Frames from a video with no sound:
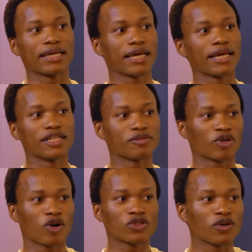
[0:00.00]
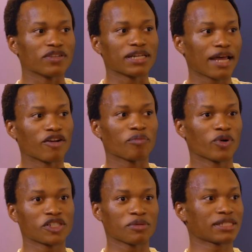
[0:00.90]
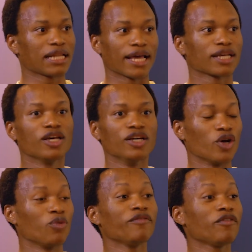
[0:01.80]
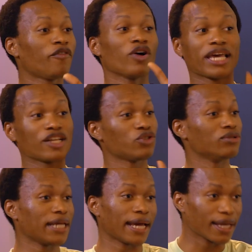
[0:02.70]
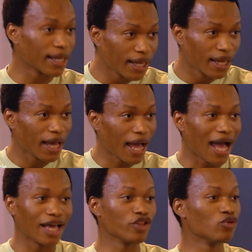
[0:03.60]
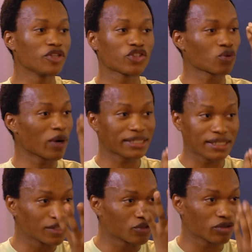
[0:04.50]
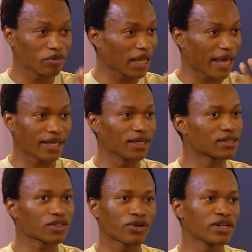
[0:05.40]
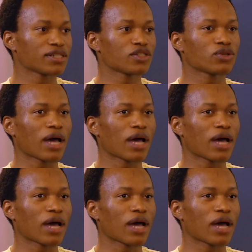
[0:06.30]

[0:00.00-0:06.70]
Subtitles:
again is because of the kind of punishments. Like they will even forget you there, and you'll be sweating, drip, like it's crazy. So